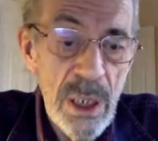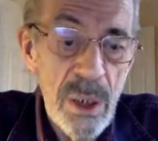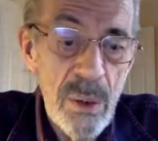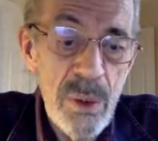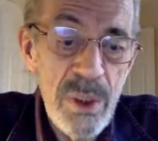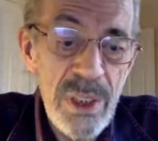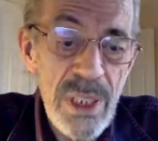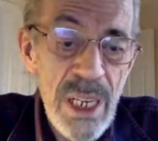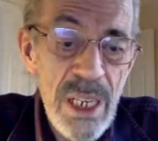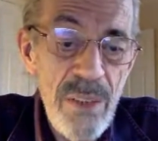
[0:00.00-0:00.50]

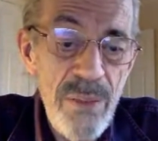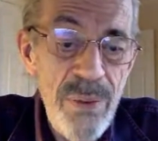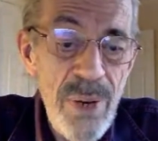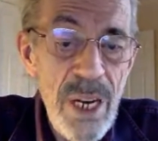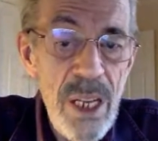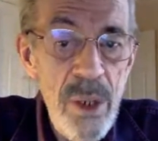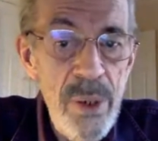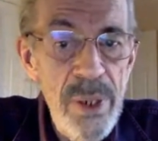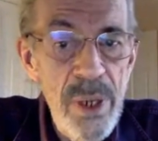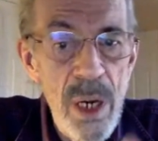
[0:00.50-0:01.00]
was kind of
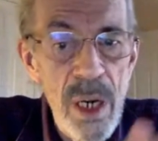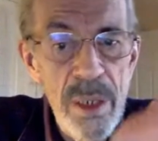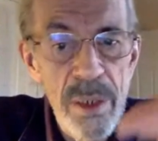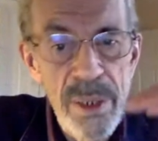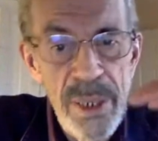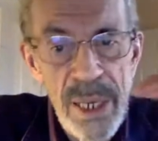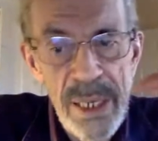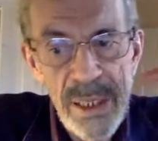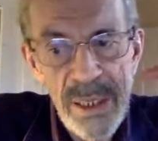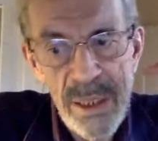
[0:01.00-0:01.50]
following on
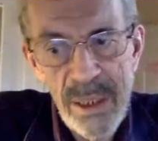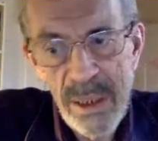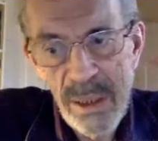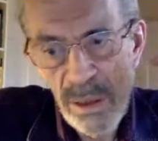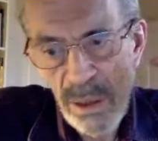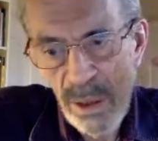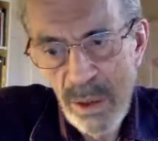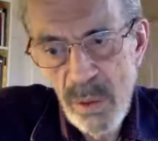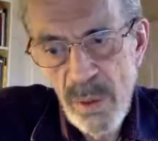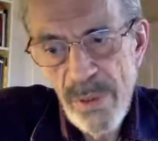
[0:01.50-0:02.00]
that
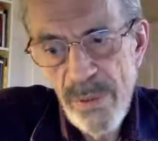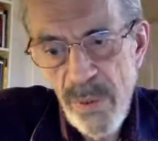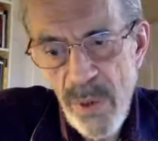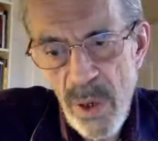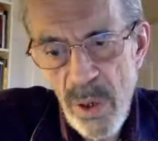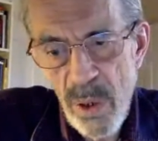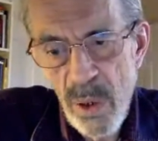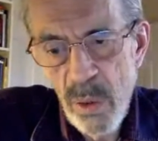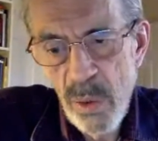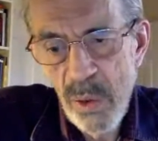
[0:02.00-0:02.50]

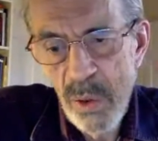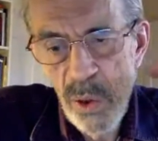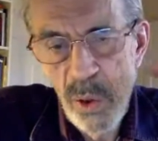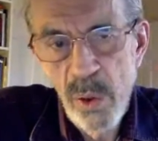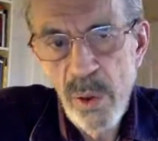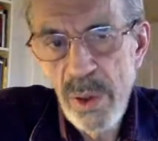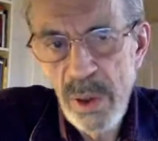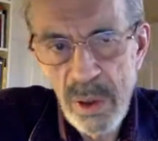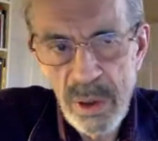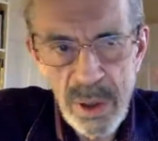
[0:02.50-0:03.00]
UFO
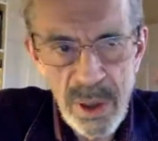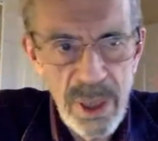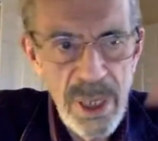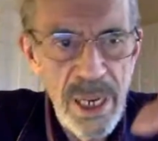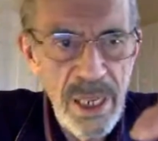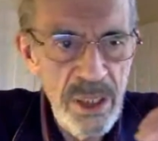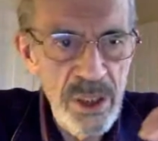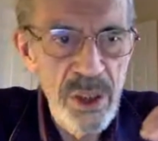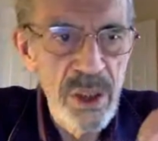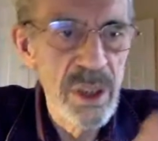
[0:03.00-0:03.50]
nuke
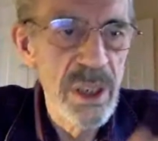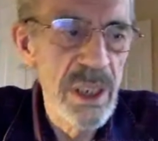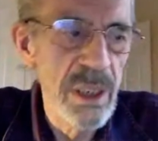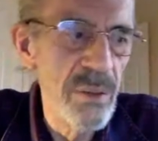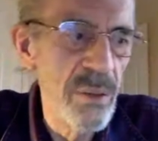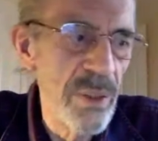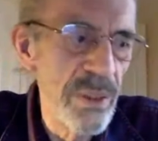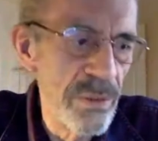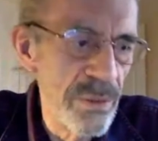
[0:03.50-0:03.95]
connection that